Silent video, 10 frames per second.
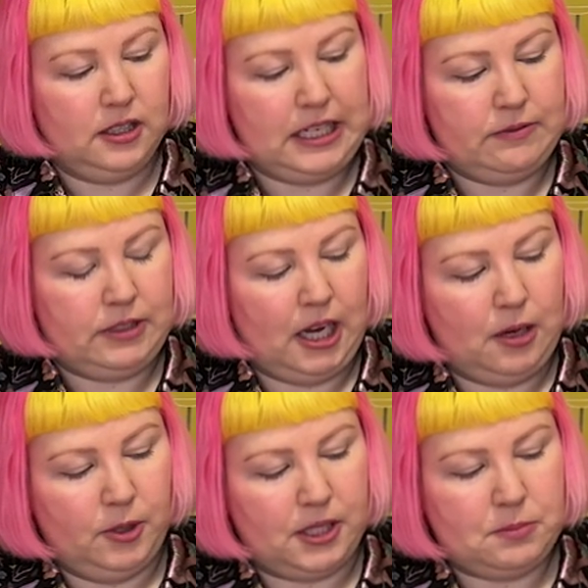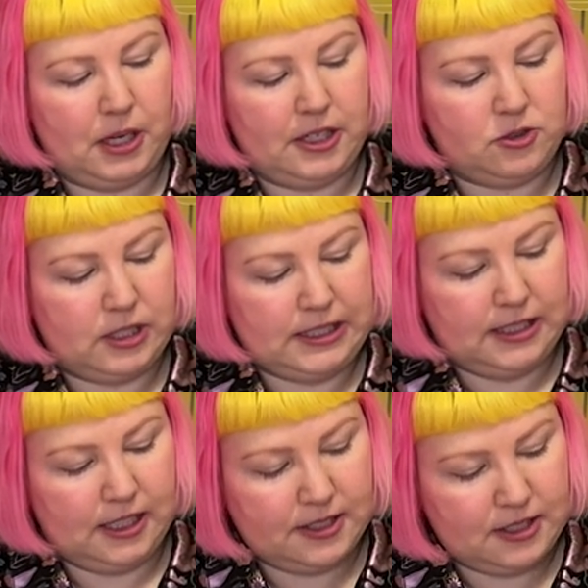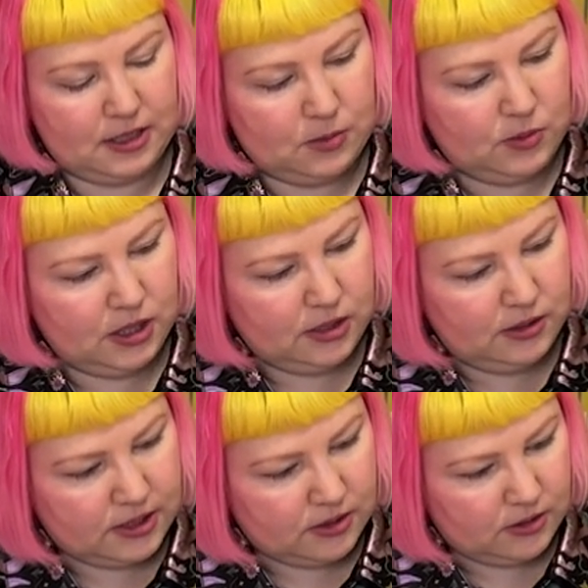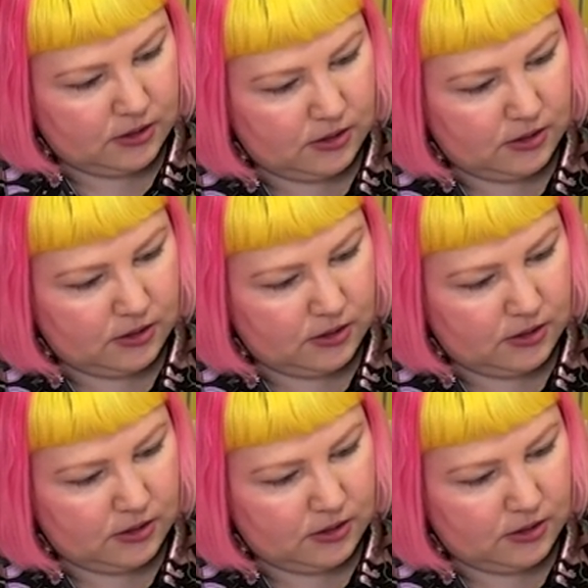even the artworks by an Australian artist as well. I don't know.